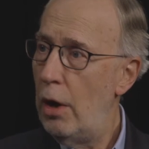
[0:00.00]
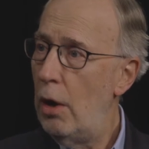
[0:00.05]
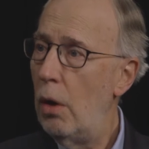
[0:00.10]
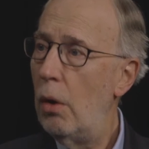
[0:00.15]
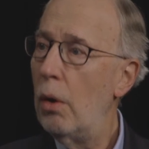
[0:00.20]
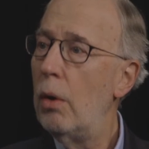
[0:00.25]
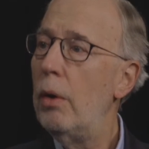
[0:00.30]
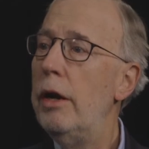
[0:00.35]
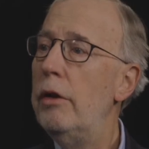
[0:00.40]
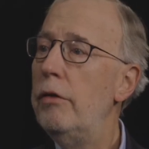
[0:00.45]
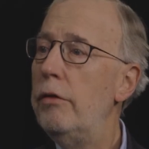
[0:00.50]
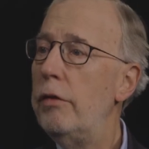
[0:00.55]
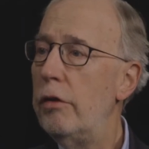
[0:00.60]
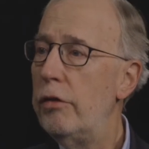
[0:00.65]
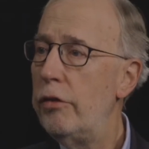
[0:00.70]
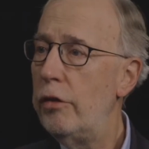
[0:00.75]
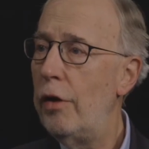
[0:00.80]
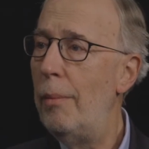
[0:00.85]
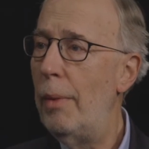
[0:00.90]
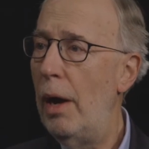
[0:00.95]
or is there
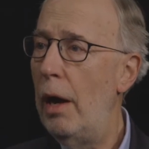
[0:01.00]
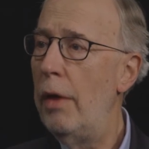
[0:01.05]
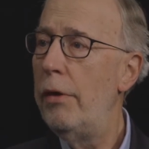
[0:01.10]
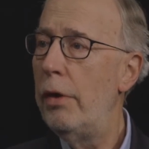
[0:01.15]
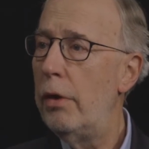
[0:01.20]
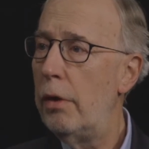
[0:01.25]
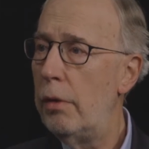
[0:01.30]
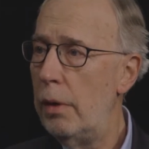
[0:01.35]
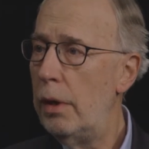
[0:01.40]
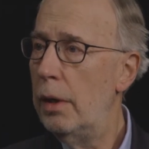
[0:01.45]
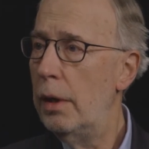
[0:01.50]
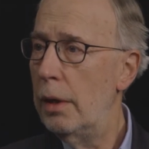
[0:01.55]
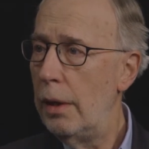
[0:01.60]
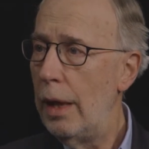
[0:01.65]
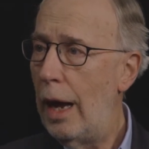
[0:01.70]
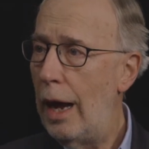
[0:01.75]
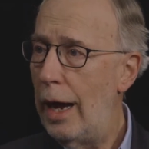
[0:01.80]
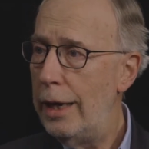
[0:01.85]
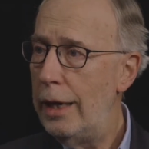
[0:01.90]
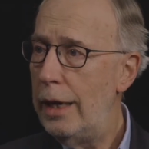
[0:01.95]
some other
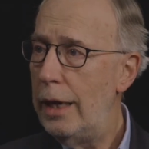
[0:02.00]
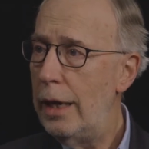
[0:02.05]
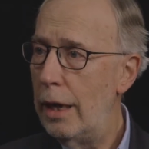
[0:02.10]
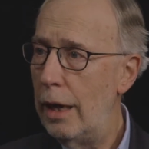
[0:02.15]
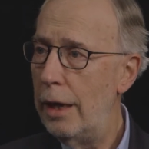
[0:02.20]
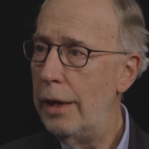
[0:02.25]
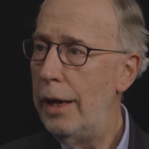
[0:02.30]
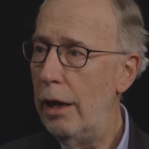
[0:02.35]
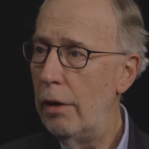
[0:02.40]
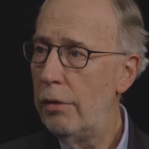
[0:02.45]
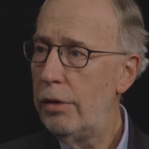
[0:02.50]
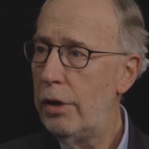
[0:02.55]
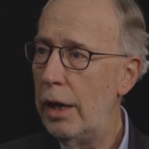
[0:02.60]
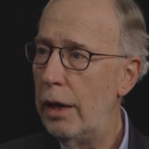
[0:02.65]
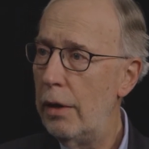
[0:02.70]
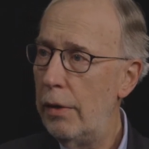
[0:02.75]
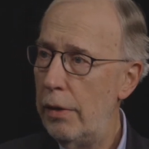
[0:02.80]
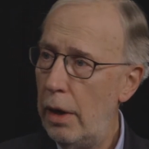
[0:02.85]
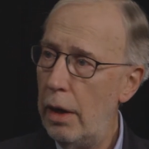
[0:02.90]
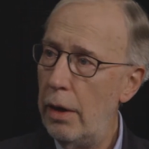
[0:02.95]
idea on health
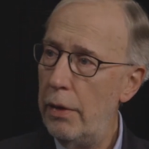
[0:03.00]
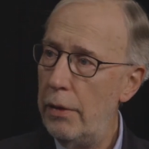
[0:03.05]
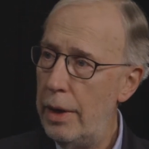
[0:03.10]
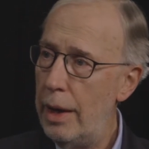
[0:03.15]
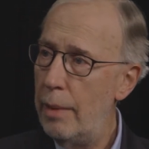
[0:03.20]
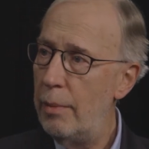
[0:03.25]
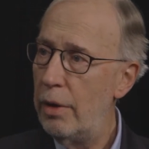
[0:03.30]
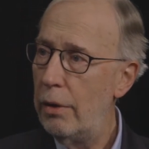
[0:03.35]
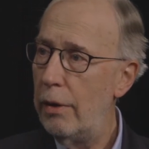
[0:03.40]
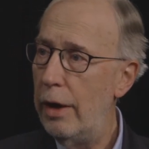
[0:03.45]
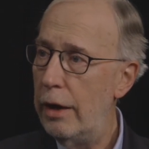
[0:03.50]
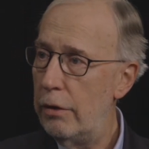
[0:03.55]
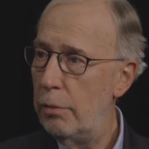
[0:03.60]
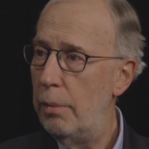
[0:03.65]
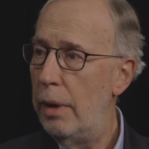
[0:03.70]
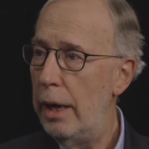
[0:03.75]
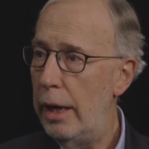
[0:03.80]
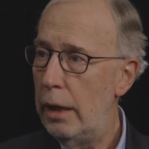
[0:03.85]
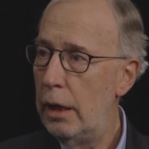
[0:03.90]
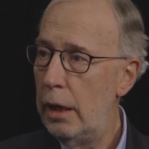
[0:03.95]
care that other Democrats
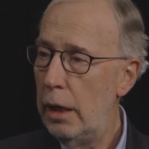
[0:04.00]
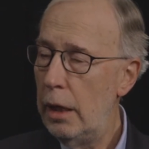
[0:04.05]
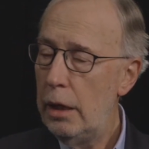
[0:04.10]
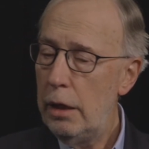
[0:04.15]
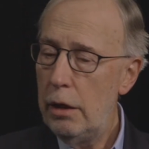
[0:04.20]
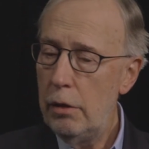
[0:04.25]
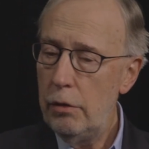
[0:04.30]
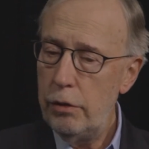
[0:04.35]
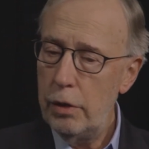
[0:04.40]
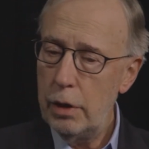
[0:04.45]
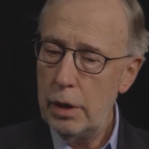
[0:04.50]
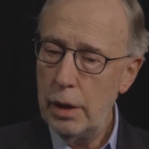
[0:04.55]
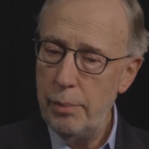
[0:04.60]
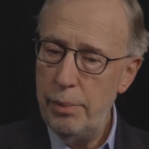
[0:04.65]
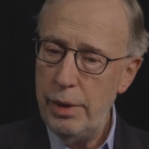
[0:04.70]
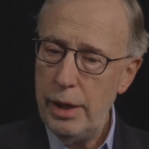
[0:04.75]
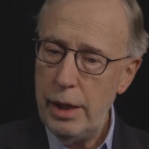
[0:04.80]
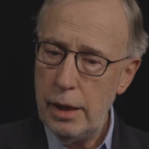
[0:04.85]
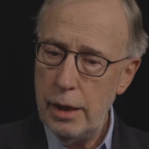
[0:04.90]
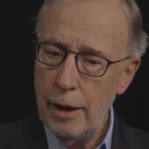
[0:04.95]
may use to
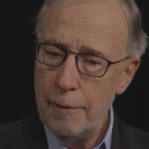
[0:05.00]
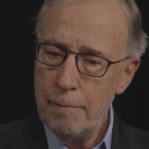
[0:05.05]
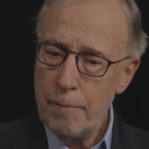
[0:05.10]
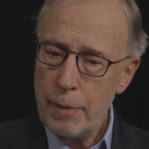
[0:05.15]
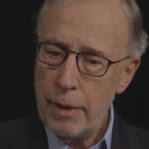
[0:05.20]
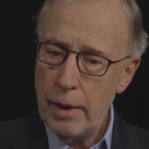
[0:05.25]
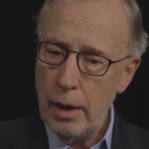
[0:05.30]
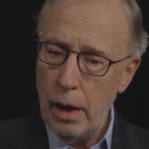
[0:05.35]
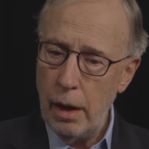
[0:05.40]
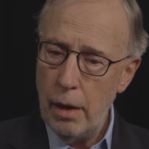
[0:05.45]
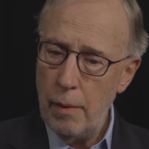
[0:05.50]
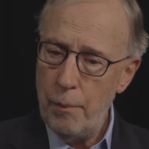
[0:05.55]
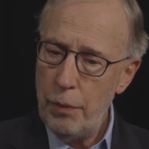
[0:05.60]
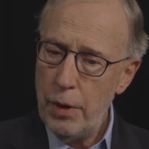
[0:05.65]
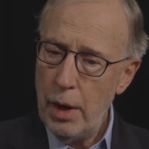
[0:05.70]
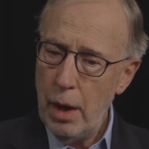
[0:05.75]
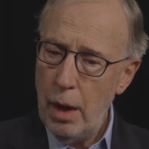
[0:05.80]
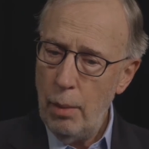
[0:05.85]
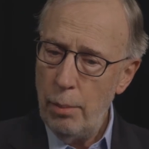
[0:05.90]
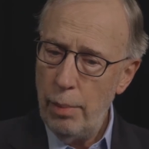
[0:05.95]
compete?
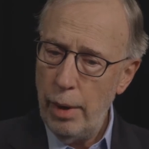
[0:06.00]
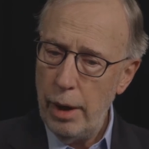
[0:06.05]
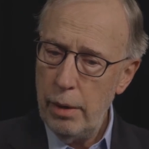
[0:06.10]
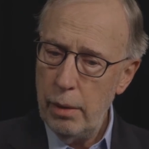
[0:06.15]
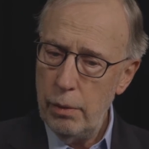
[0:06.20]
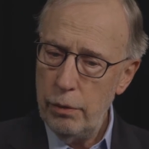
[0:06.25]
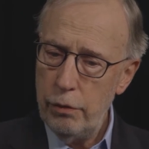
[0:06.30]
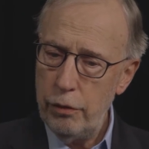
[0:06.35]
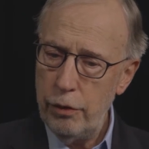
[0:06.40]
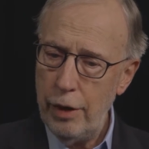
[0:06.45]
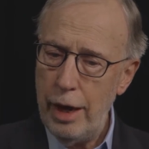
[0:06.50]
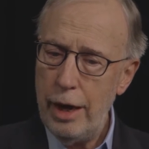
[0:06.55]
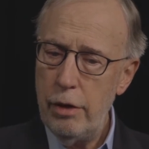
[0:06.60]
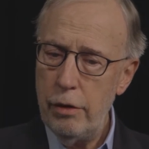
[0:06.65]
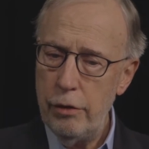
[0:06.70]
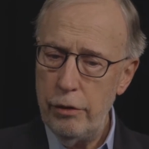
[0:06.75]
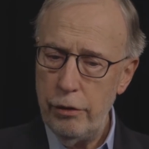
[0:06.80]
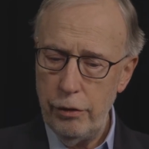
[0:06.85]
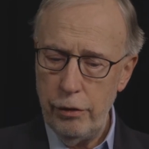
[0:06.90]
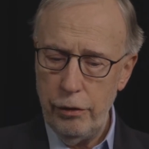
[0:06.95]
But
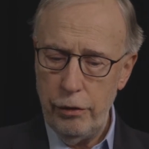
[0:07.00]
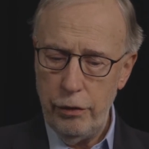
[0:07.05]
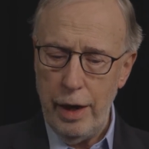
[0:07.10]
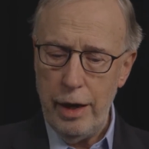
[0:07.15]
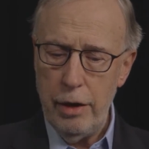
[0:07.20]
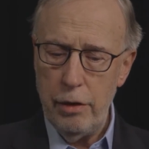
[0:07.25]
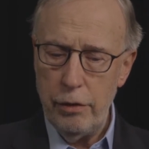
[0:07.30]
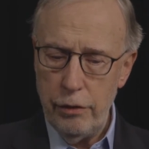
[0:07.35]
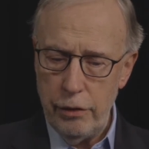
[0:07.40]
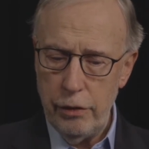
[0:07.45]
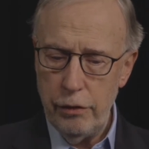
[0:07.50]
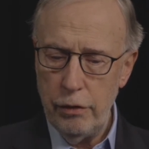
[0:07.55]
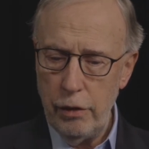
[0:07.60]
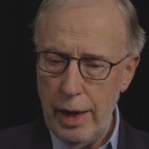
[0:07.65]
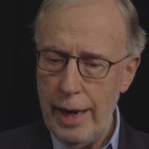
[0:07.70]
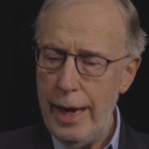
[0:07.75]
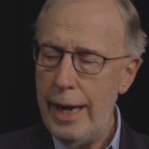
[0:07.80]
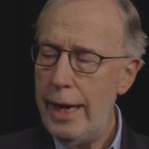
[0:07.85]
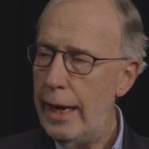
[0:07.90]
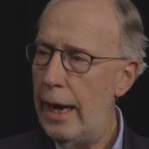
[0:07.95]
Sanders is
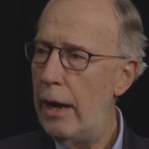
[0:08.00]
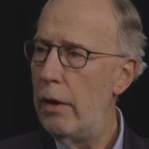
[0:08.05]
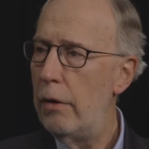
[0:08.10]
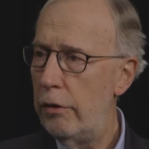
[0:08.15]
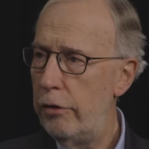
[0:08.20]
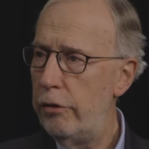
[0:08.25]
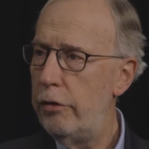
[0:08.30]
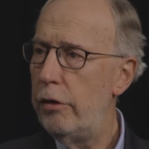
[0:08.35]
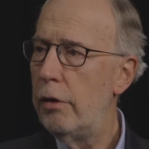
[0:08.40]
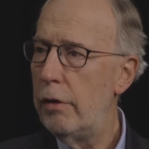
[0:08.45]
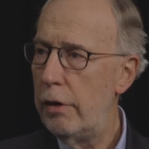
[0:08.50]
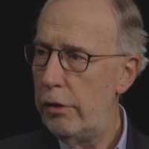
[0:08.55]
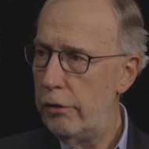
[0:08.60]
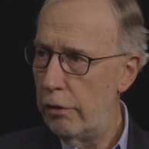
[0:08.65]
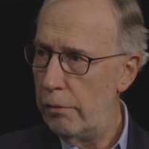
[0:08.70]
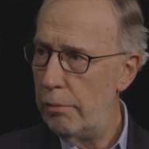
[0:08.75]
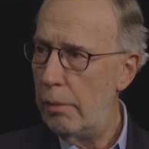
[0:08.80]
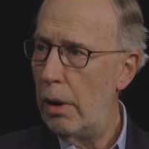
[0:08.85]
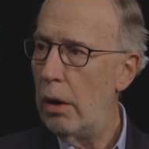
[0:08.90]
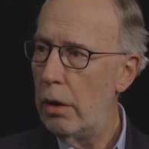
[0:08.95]
laying down a series
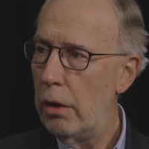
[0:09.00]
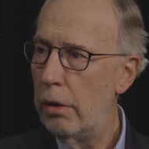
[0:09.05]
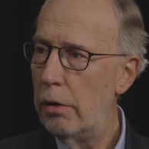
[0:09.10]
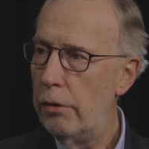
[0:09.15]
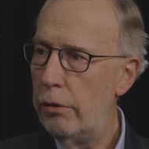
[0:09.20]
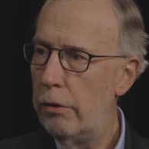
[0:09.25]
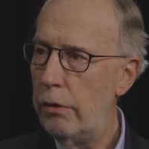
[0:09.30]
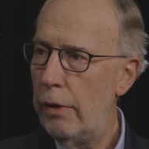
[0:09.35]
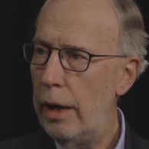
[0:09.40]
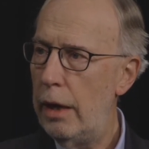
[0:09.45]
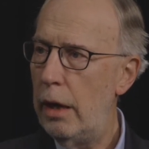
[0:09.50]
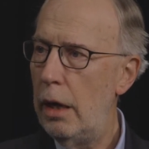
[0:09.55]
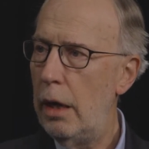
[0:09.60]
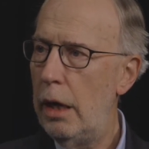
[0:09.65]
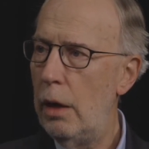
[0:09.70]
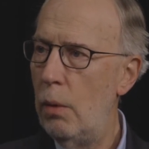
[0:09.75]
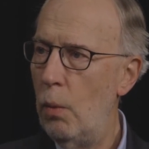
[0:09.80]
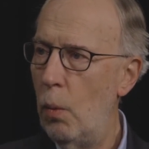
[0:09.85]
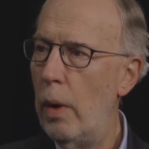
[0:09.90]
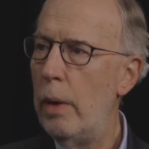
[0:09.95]
of markers that,
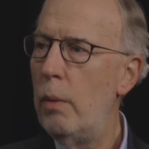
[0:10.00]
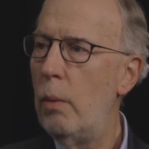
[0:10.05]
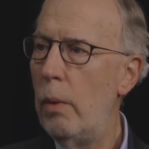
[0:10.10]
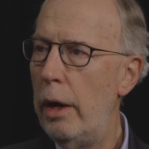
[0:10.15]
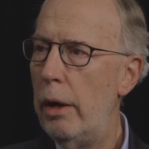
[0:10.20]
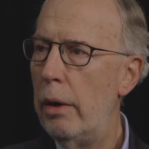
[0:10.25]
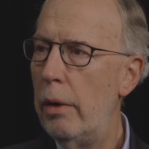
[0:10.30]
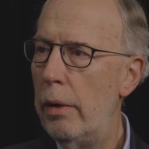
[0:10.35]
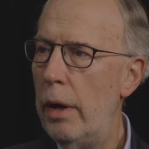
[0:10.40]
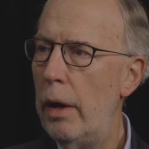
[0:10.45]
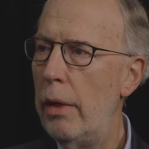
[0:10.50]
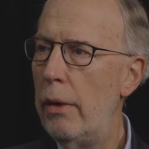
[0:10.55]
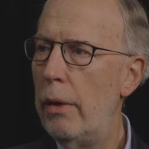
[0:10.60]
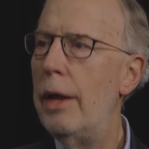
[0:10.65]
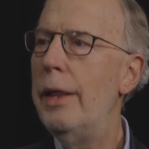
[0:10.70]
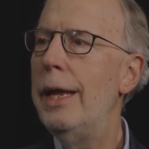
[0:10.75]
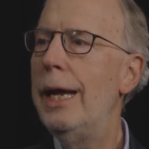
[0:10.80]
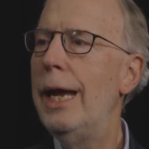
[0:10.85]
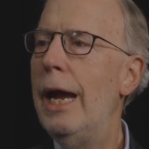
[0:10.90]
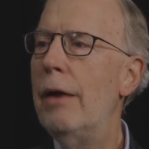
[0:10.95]
in one way or another,
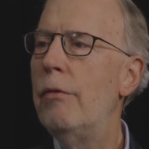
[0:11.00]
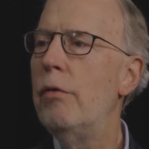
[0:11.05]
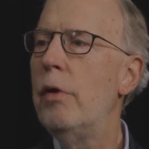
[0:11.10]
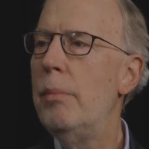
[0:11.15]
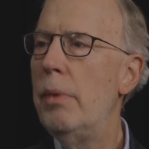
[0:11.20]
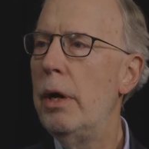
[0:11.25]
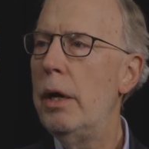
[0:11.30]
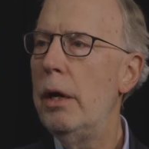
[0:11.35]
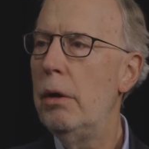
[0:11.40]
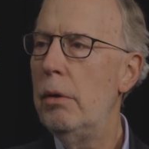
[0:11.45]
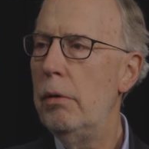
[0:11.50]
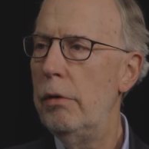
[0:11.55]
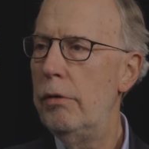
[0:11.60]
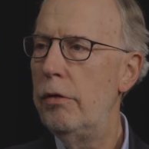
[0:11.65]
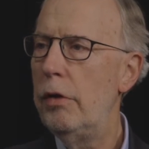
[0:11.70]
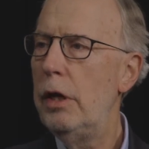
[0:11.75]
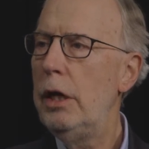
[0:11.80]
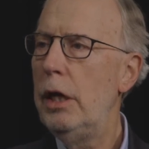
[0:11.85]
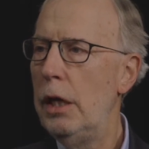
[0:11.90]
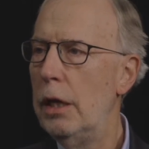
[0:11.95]
I think everybody who is
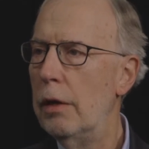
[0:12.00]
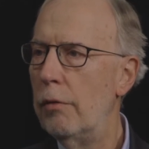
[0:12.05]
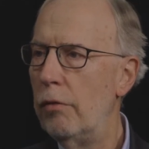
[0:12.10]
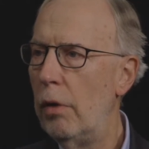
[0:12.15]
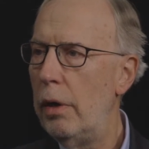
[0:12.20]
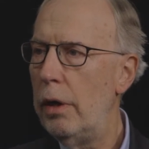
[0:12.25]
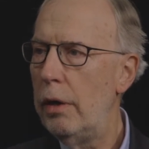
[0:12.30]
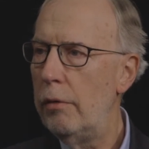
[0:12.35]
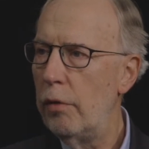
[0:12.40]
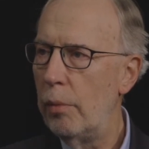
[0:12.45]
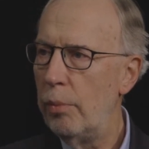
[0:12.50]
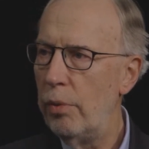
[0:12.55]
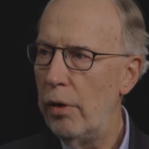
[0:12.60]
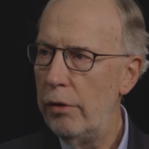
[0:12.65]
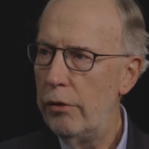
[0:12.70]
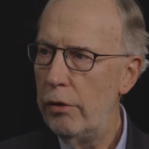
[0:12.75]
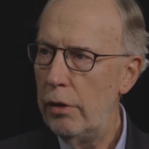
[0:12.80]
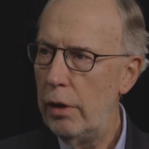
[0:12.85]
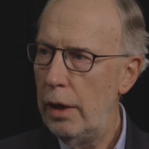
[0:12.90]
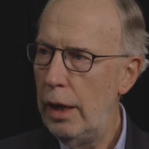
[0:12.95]
thinking of running for
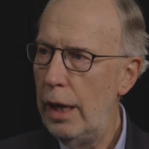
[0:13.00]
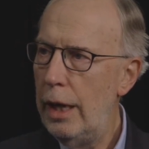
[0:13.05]
president